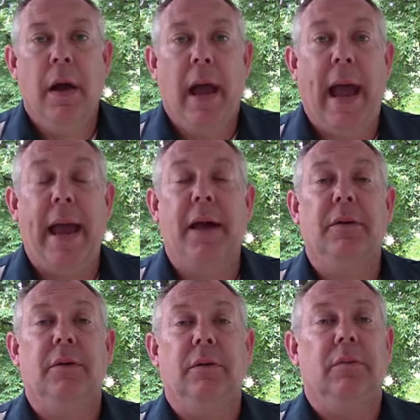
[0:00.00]

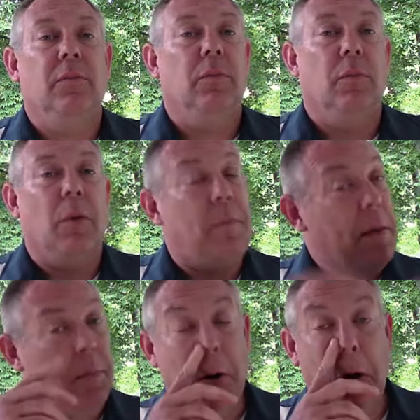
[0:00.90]
And
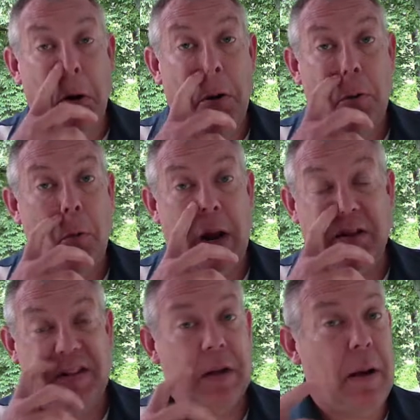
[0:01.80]
remember what I
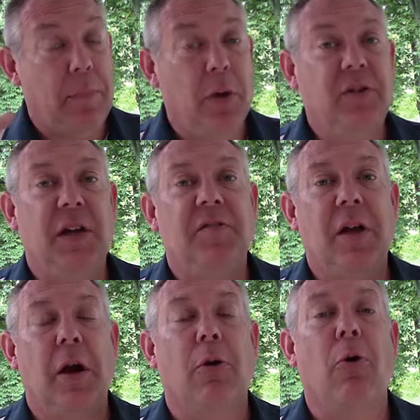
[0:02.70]
said about proteins.
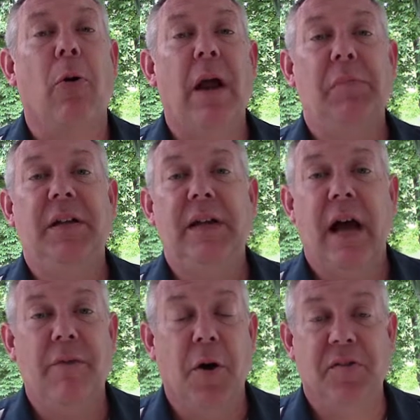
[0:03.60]
They're incredibly
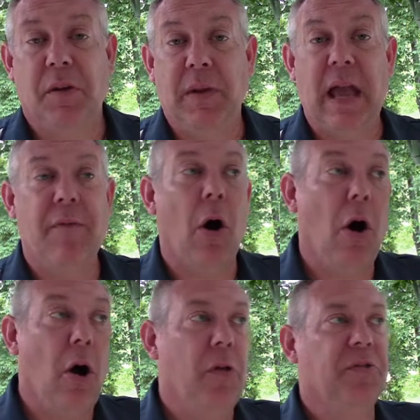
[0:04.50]
diverse, and we gave
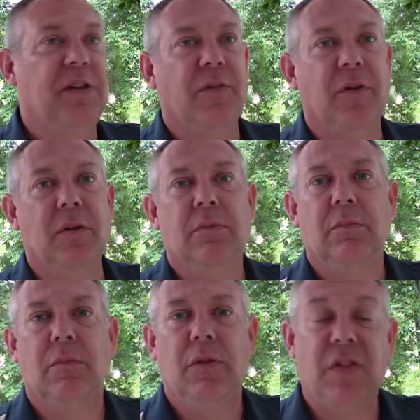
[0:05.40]
all those different
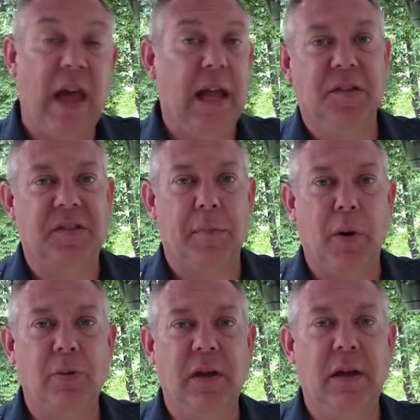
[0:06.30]
things that
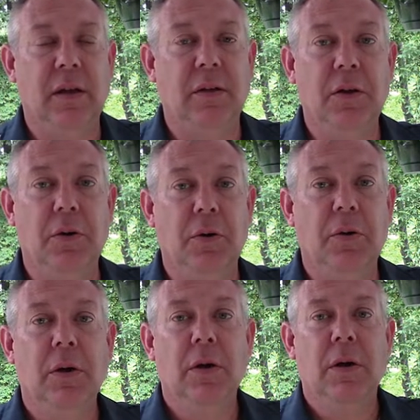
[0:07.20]
protein can
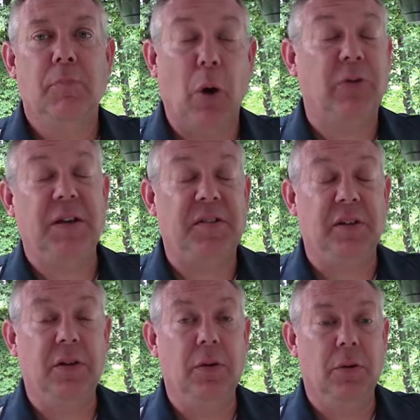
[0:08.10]
do, proteins
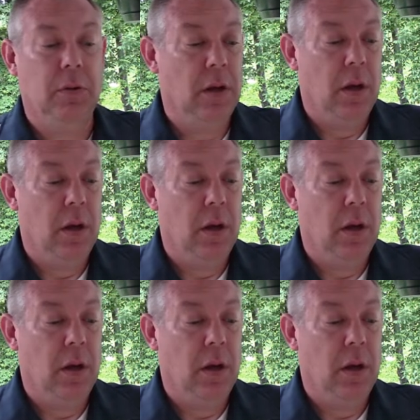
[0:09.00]
can do,